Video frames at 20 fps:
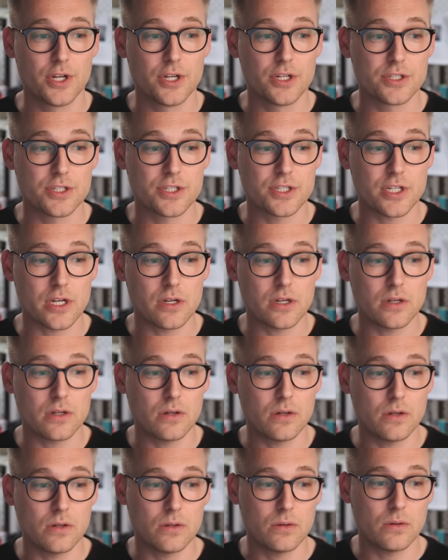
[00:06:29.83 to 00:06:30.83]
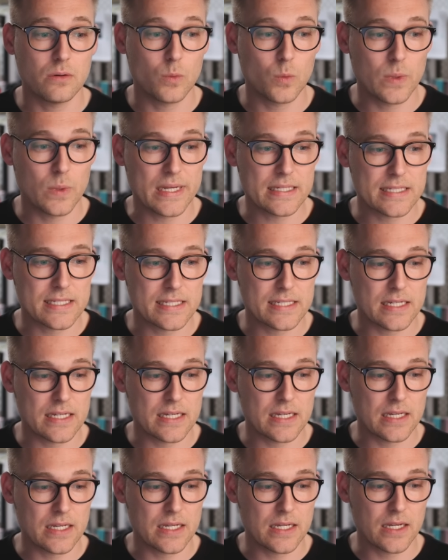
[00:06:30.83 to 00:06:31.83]
So we
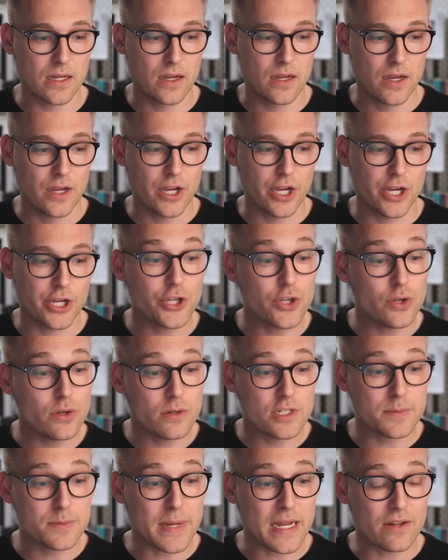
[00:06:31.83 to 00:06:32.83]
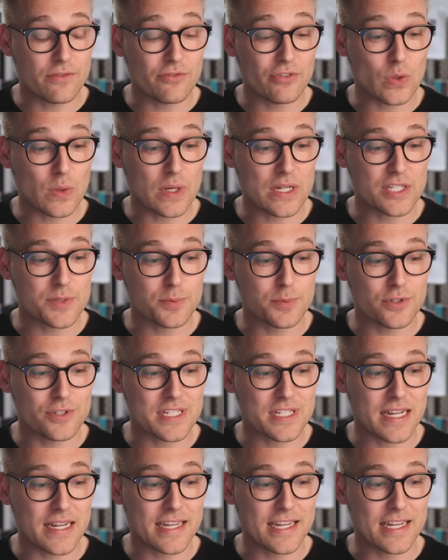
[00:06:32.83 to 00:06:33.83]
see a huge amount of requests per
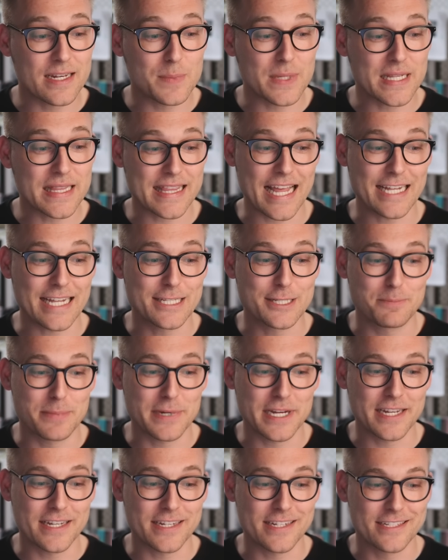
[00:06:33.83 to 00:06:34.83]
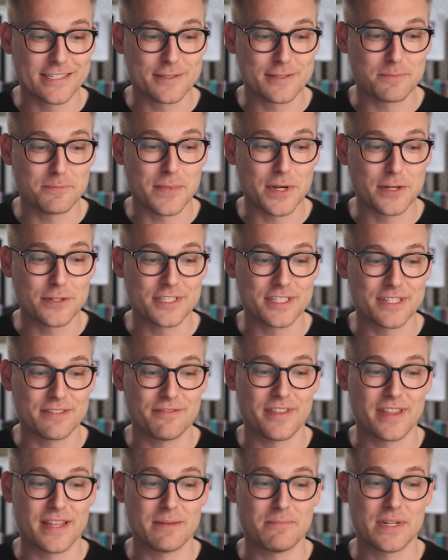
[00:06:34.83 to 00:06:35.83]
second, but that's because most
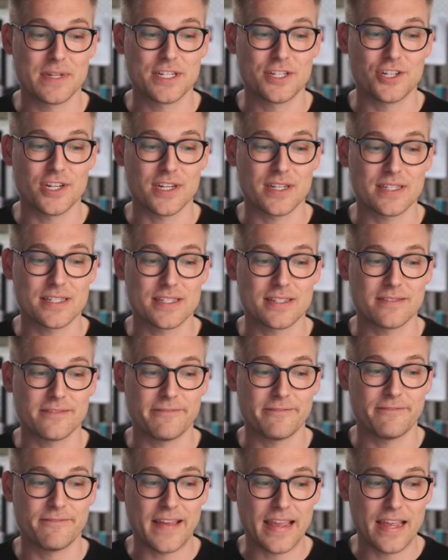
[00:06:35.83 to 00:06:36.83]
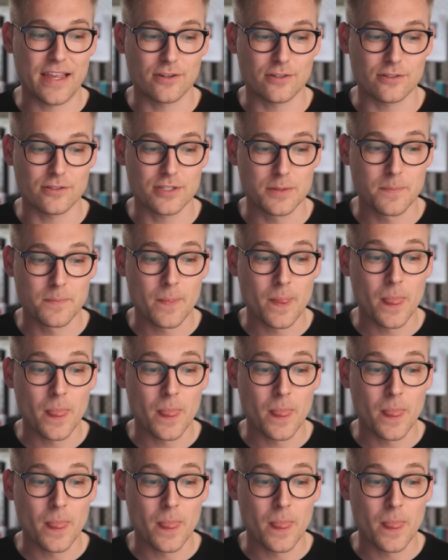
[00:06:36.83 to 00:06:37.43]
of them just failed.